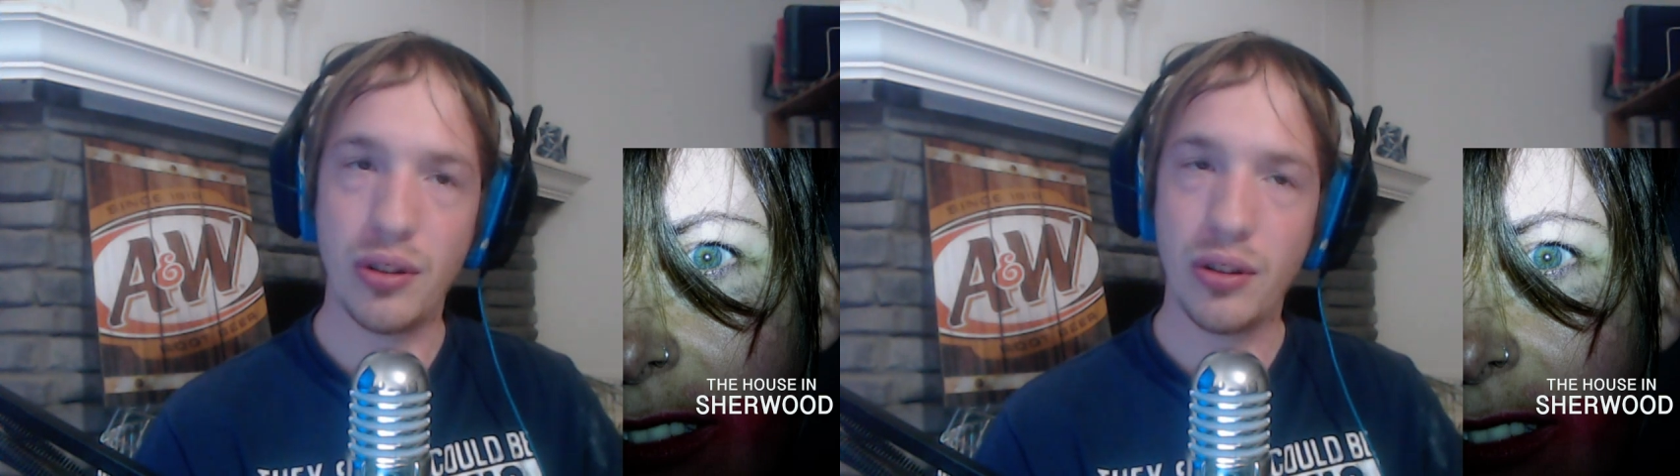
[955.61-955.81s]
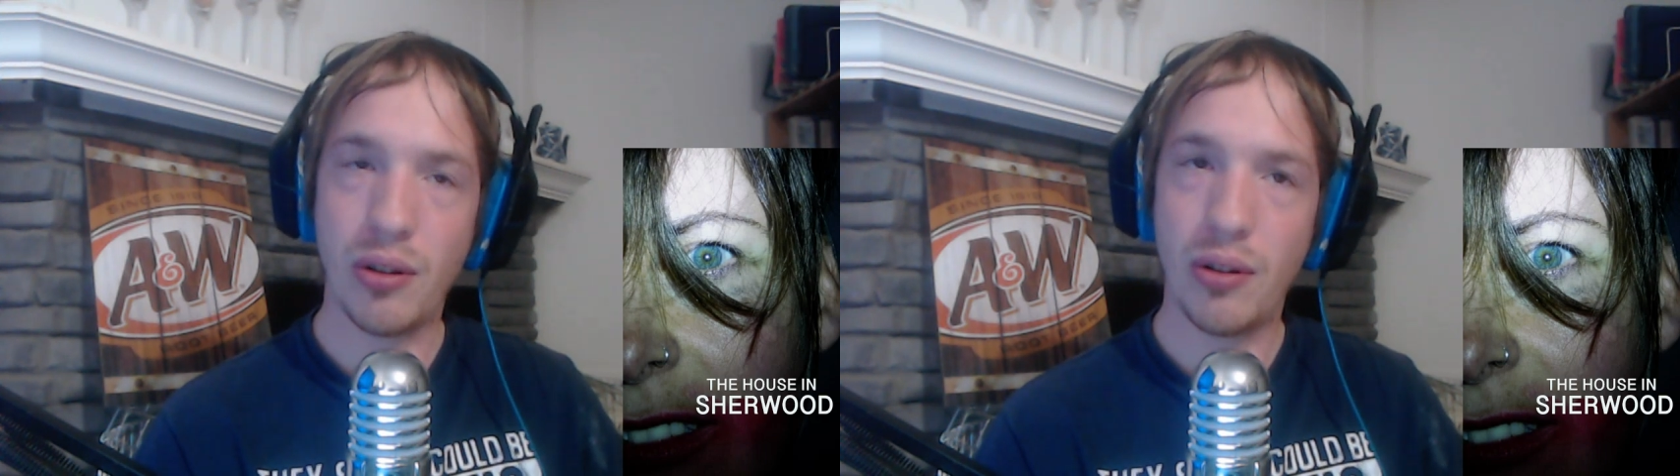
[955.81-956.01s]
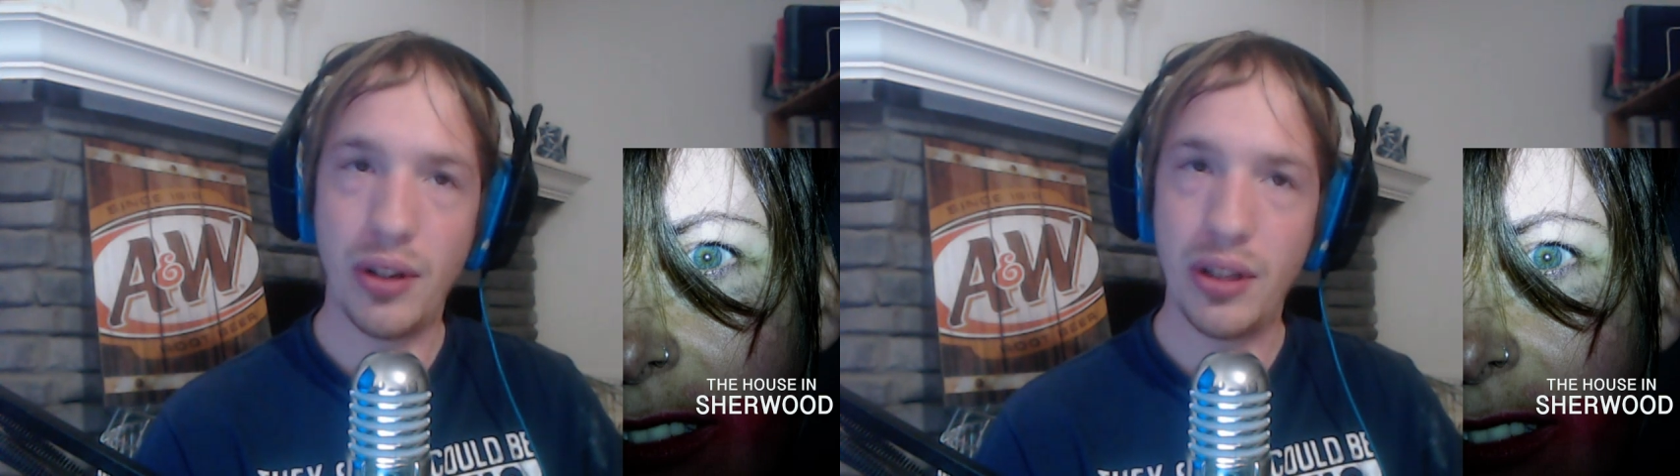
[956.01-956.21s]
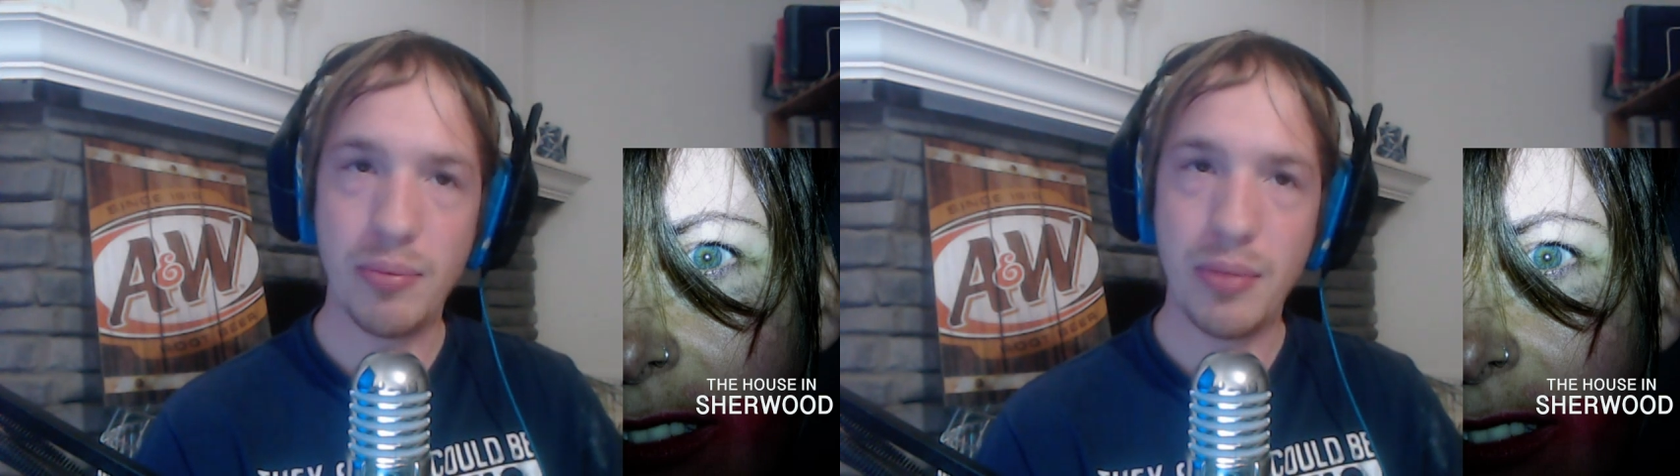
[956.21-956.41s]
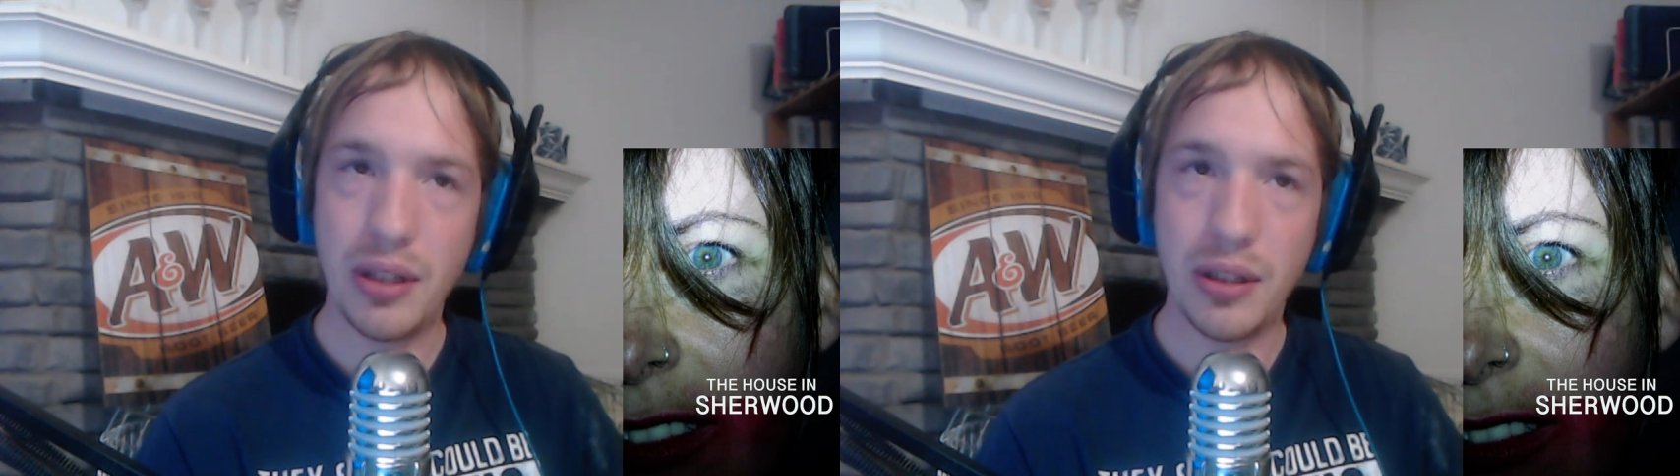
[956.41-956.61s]
calling the
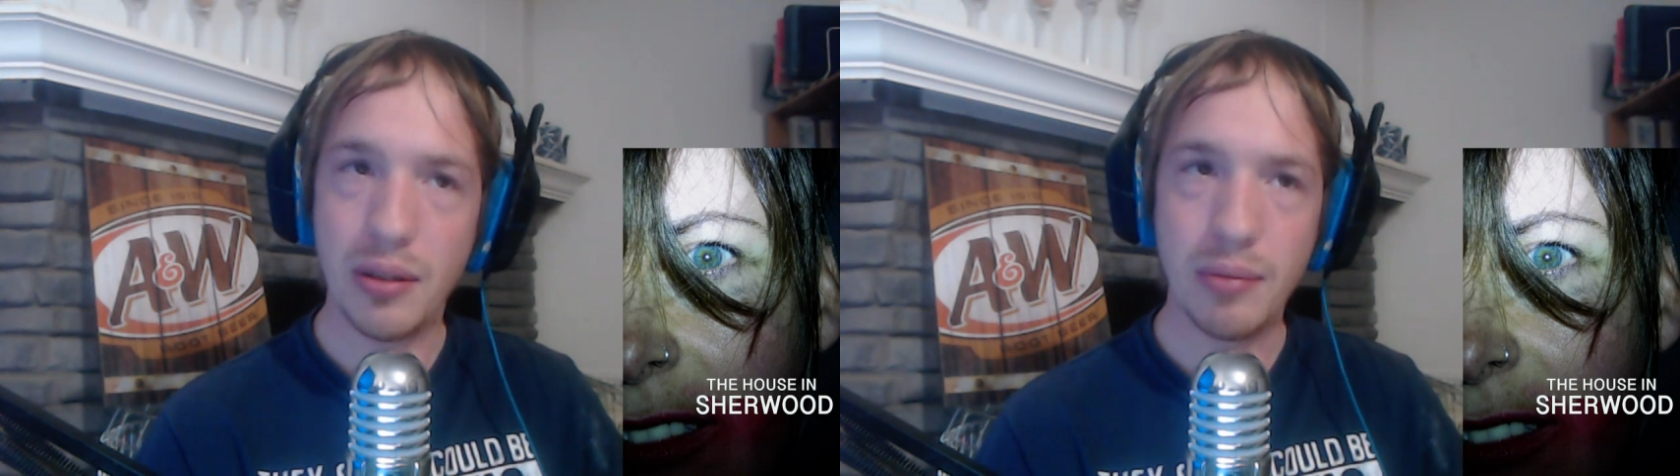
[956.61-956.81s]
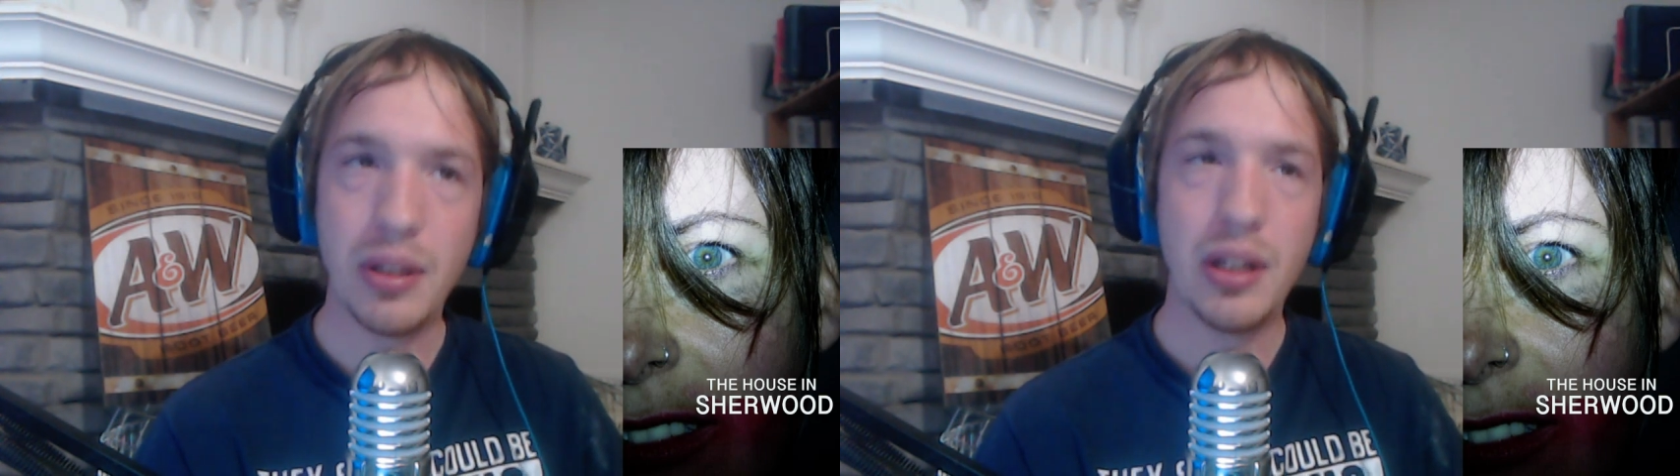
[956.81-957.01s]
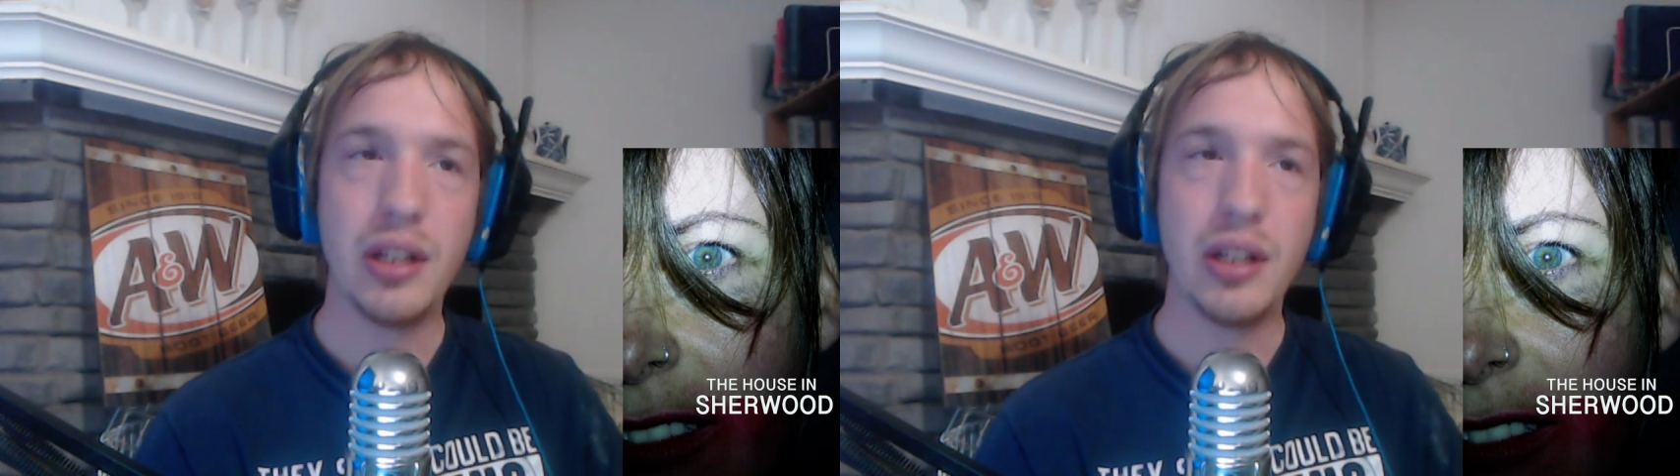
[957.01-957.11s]
medium.